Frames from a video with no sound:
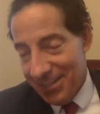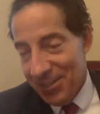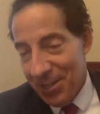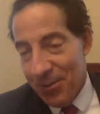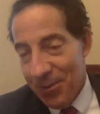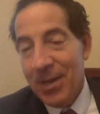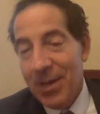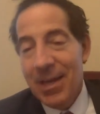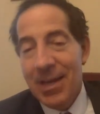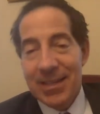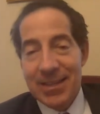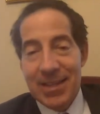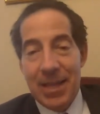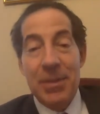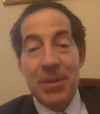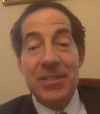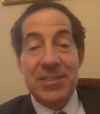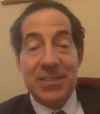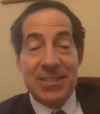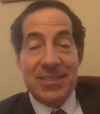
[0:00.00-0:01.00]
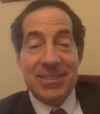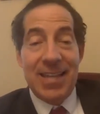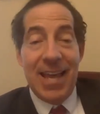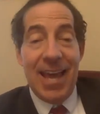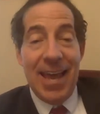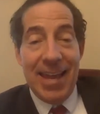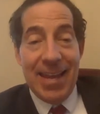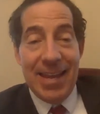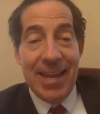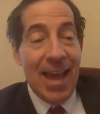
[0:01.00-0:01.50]
So let me just
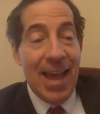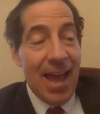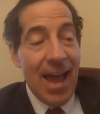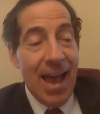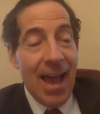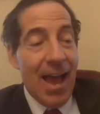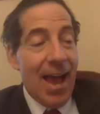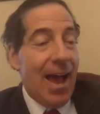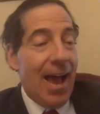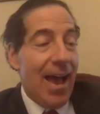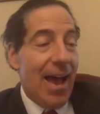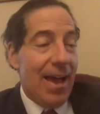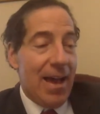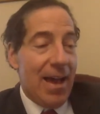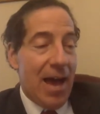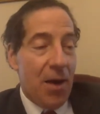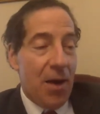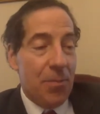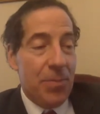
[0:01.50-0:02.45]
say, I'll